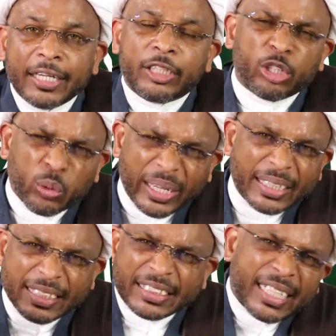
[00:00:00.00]
They're doing
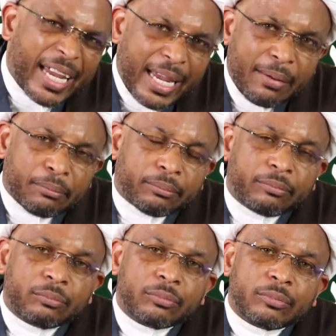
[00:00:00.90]
the same
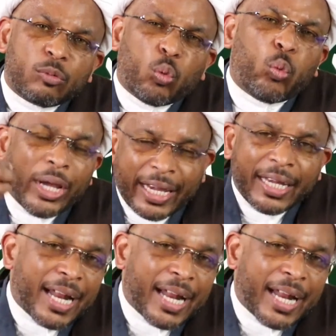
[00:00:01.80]
wicked